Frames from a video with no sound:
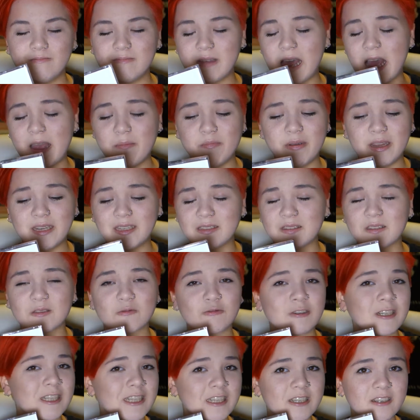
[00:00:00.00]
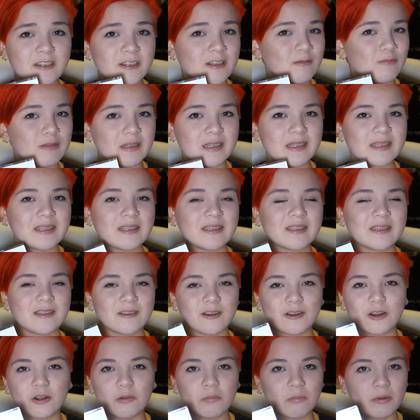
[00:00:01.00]
I bet it's really good because it's
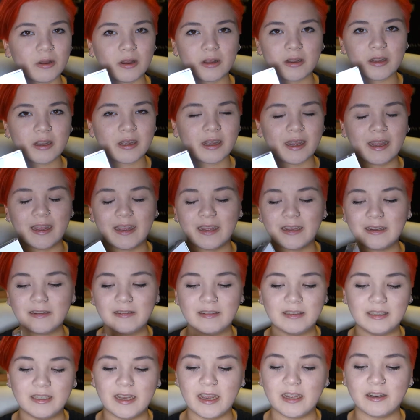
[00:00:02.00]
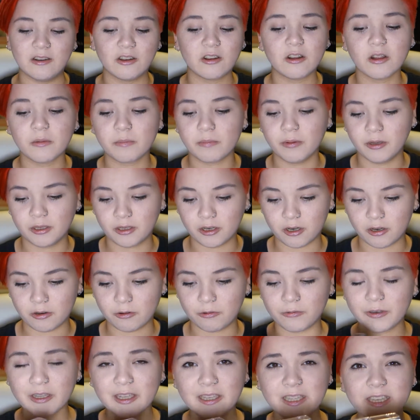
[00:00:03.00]
Knuckle Puck, and yeah, Knuckle Puck are
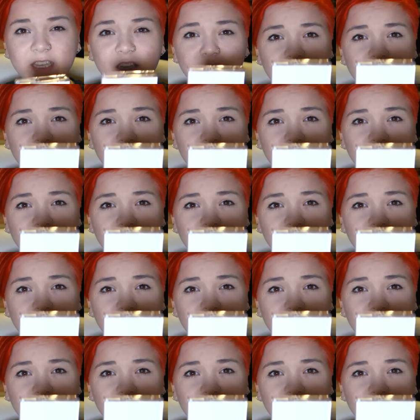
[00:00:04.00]
really